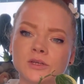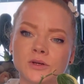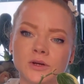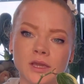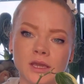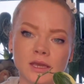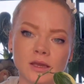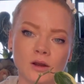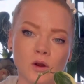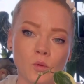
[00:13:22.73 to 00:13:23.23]

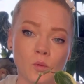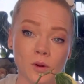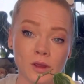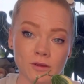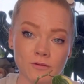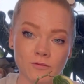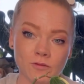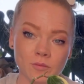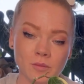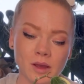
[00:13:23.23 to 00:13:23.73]
took it away
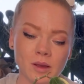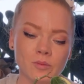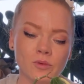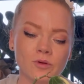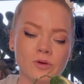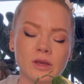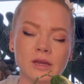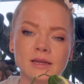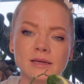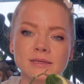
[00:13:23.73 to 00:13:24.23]
from my
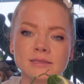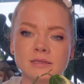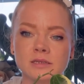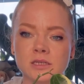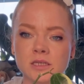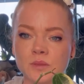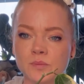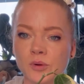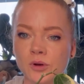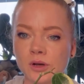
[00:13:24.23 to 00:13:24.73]
Barinas and just